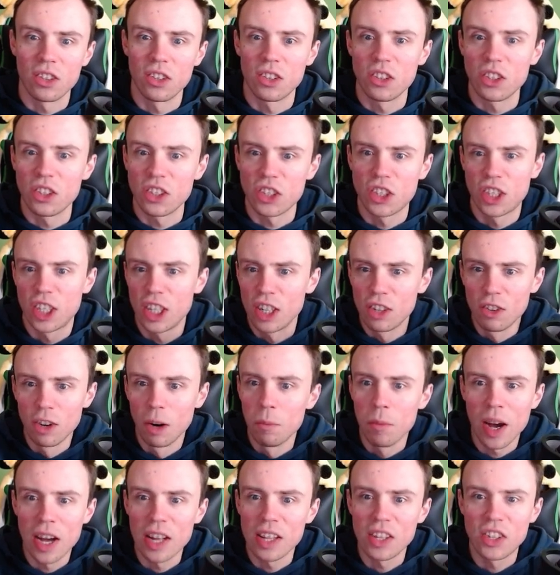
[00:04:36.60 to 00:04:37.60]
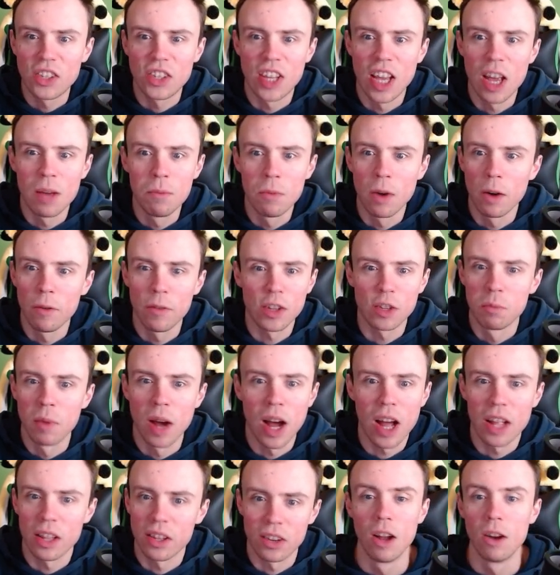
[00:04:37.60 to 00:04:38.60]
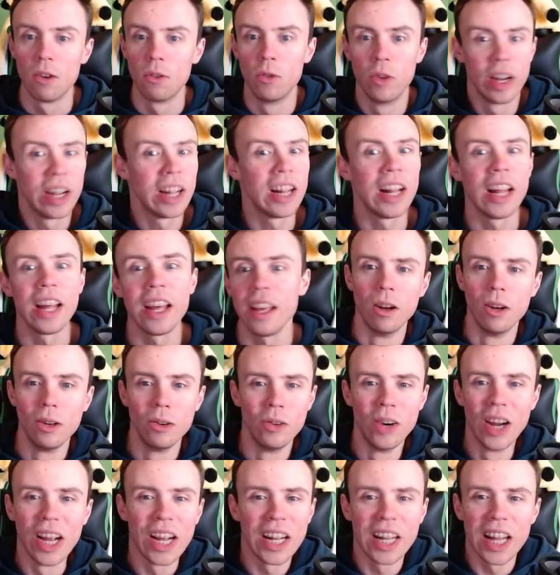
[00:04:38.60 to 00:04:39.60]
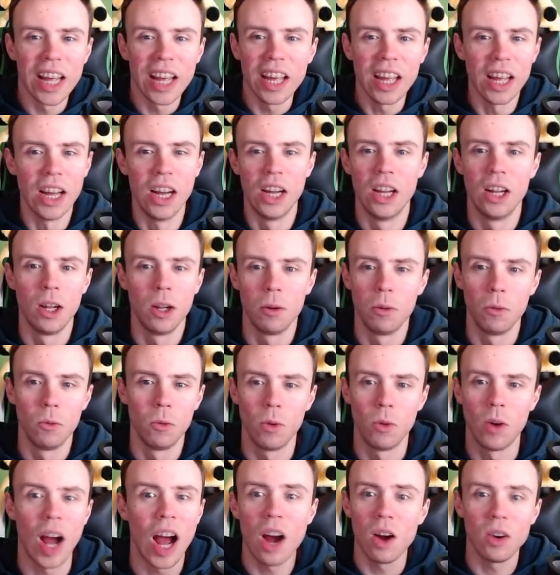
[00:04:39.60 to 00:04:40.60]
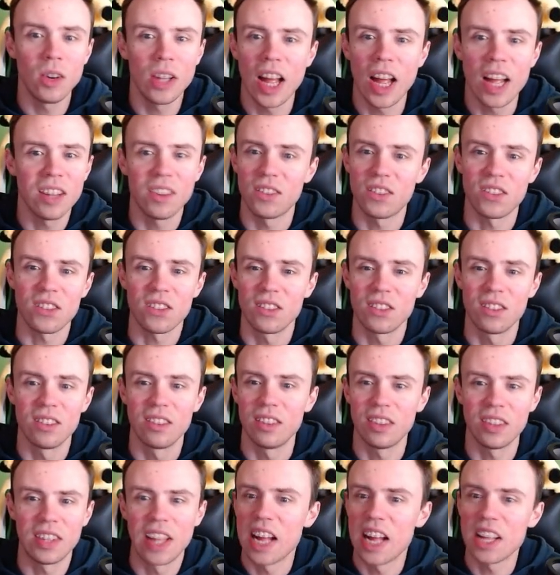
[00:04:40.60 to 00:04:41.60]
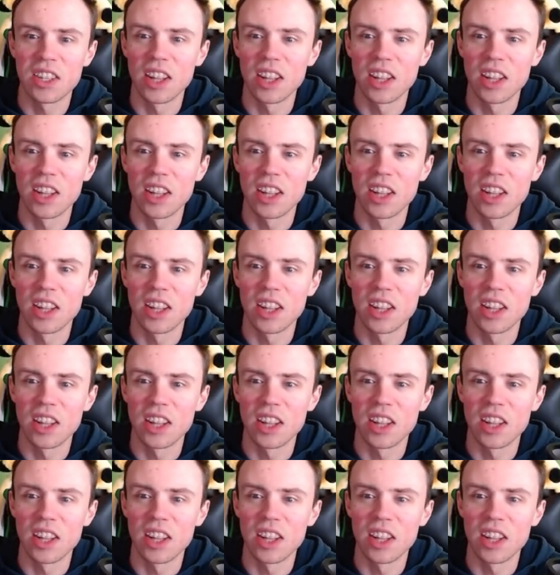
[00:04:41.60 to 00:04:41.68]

she reminds him of his mother. Really? Really? Wow, that's